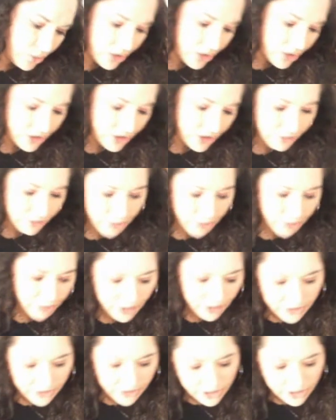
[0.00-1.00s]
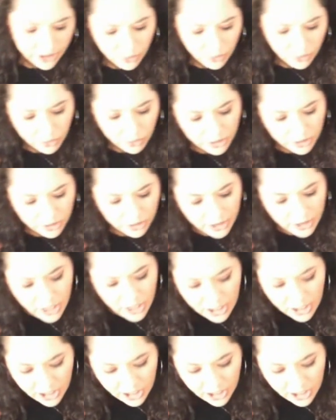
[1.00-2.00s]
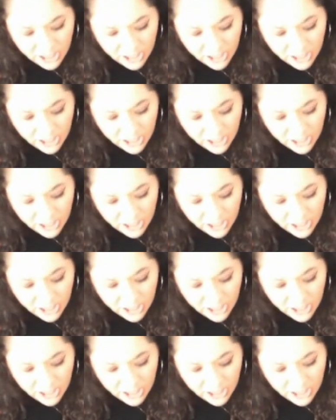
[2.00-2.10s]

your parent or get